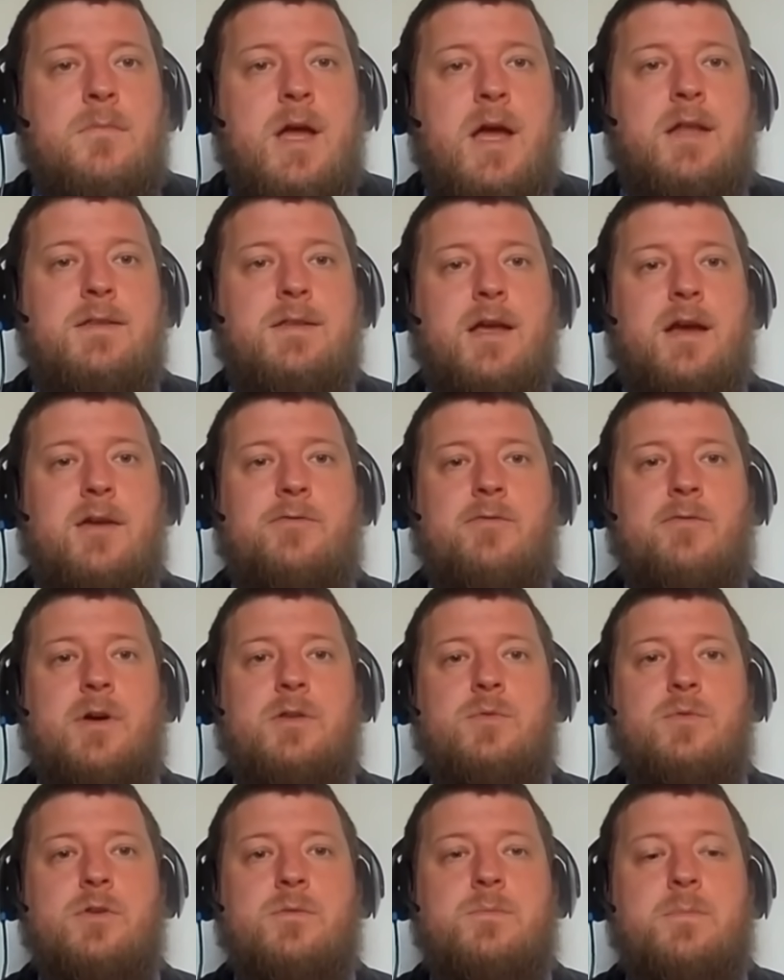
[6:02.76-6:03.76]
And therefore,
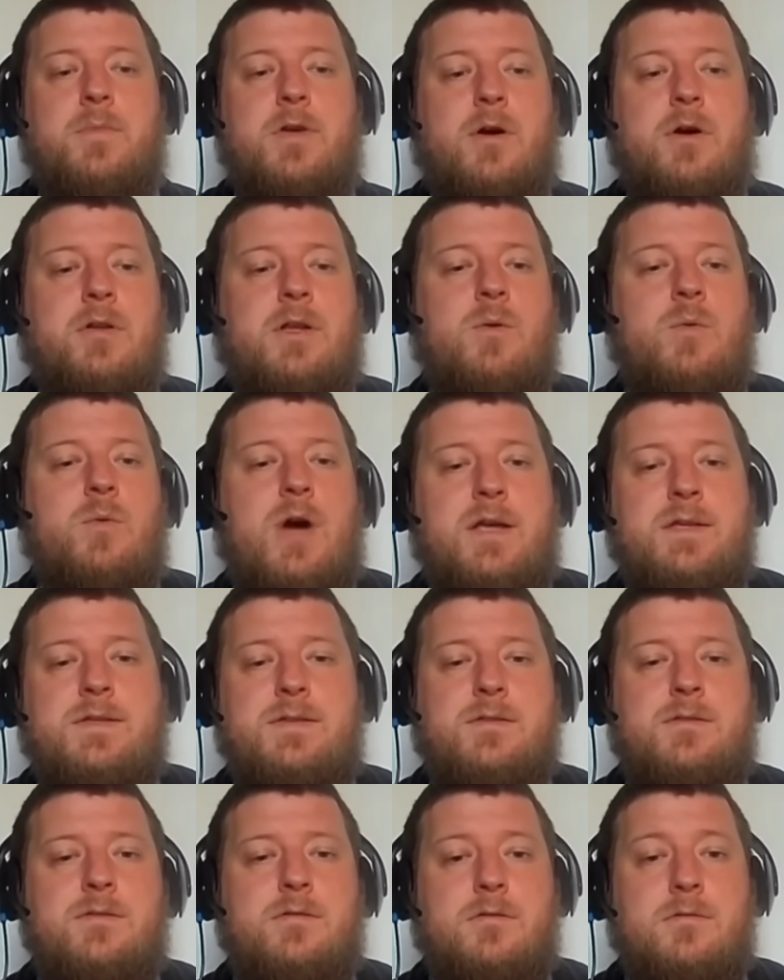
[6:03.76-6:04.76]
it would be only wise
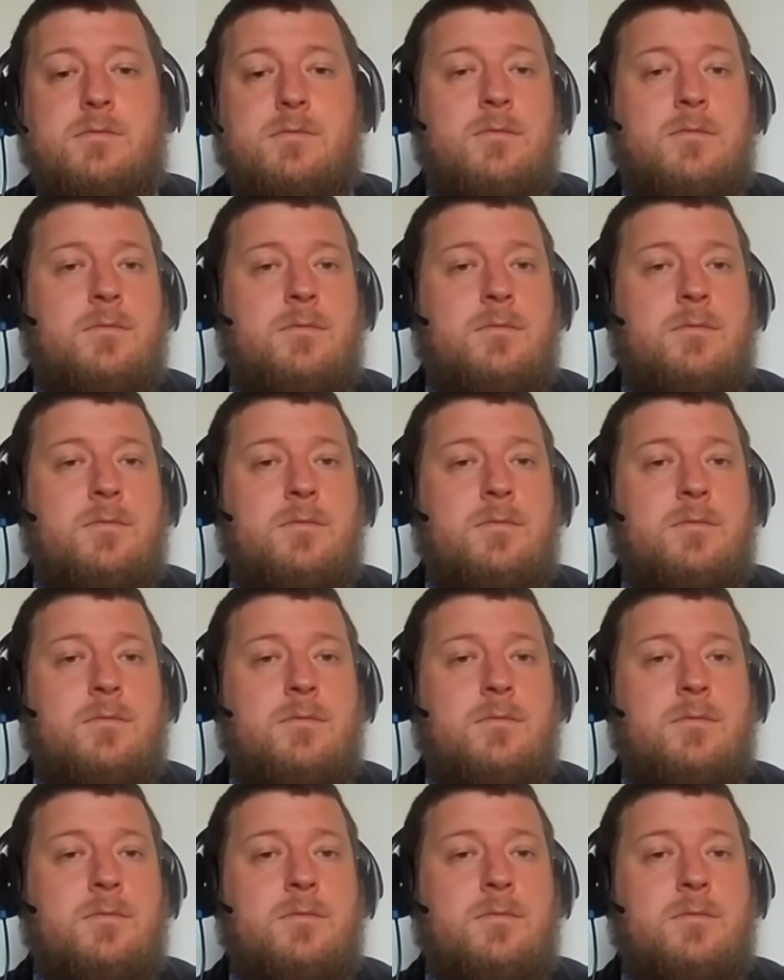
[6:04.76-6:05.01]
to